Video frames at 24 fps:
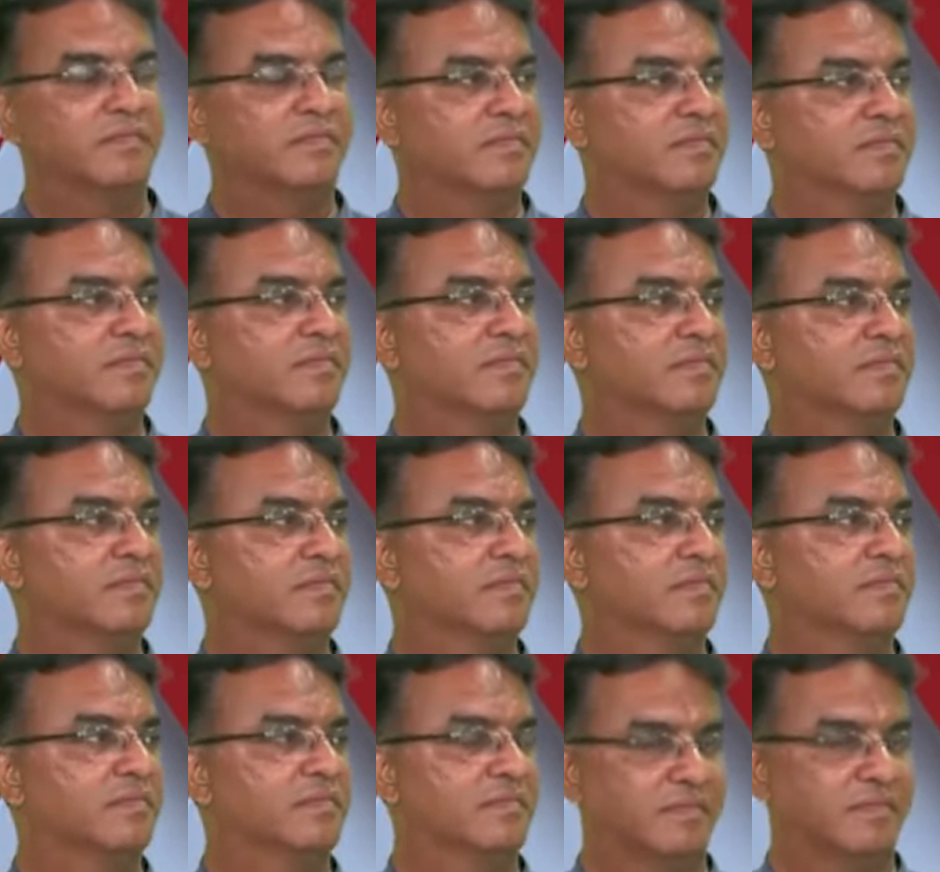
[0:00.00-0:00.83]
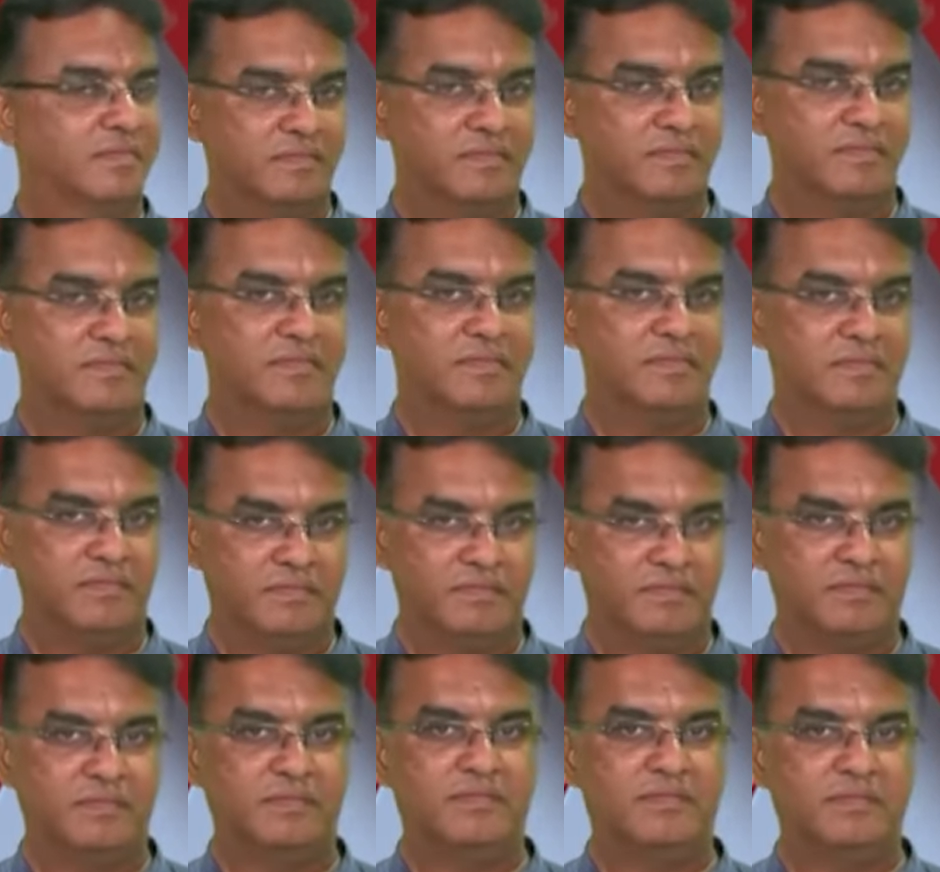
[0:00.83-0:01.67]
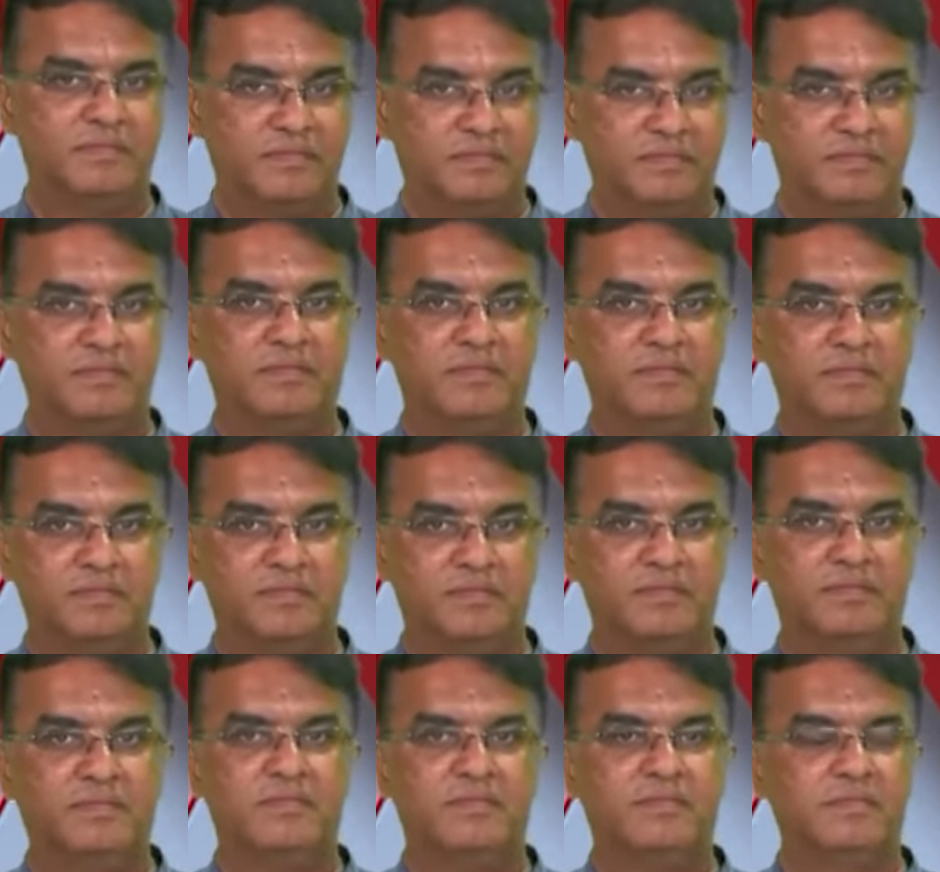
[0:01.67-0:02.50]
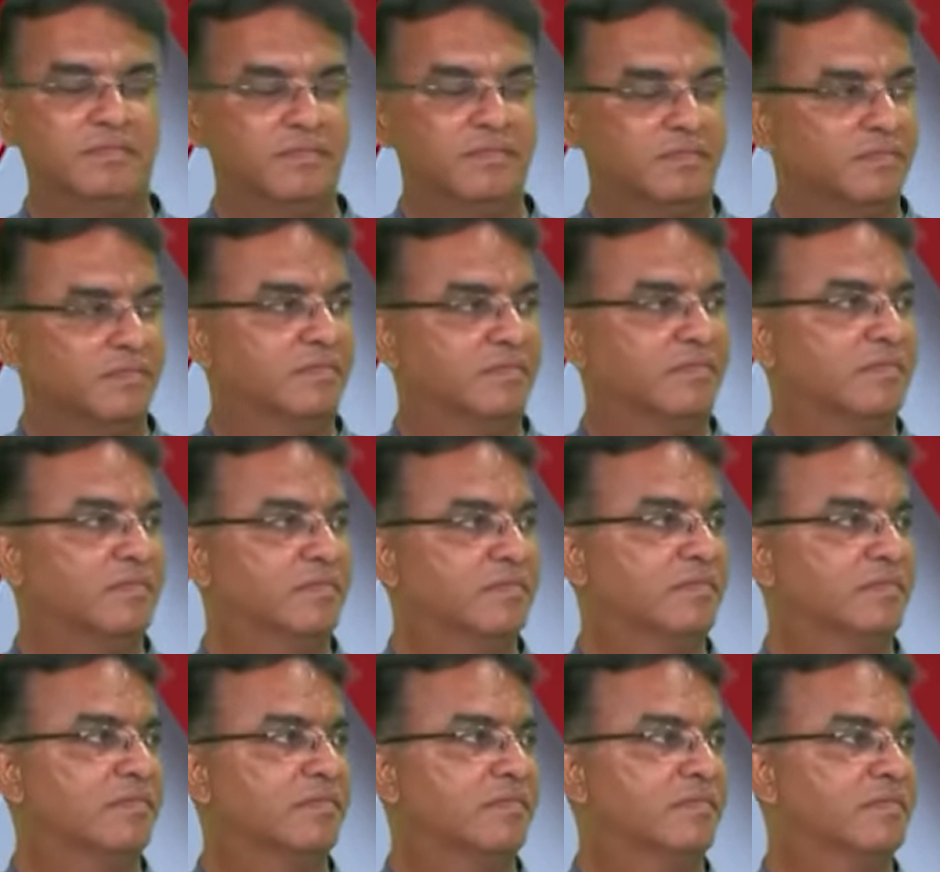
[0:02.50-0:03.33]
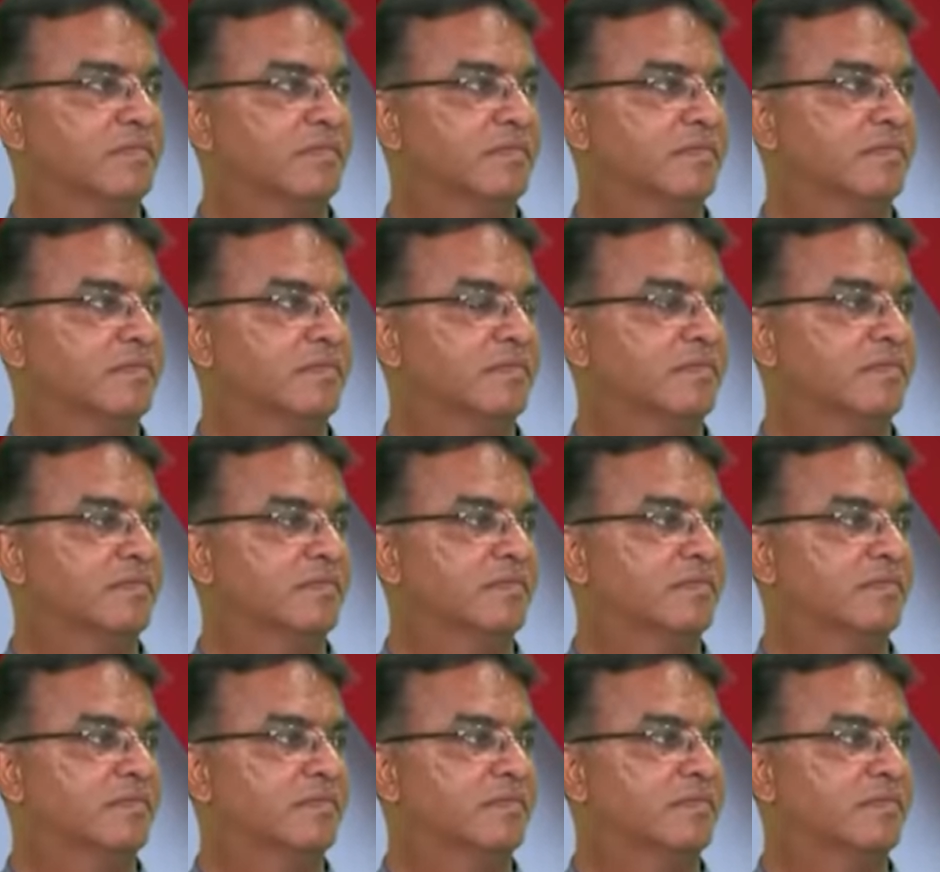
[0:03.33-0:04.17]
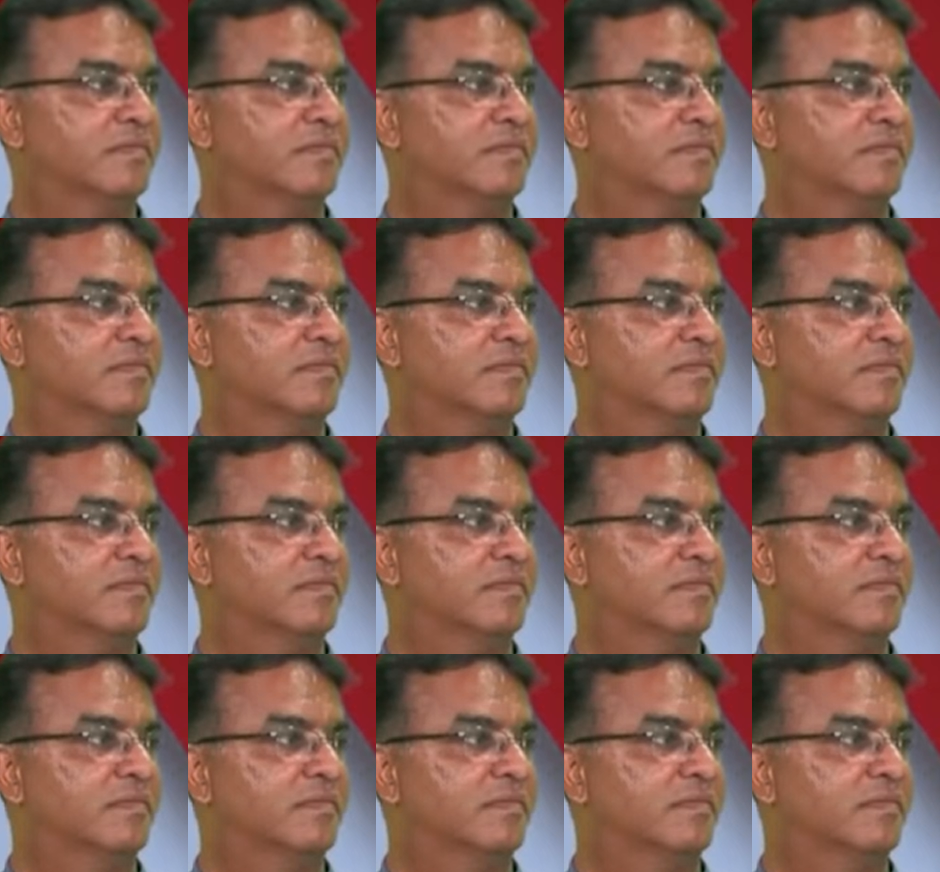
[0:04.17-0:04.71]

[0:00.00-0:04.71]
This person isn't speaking.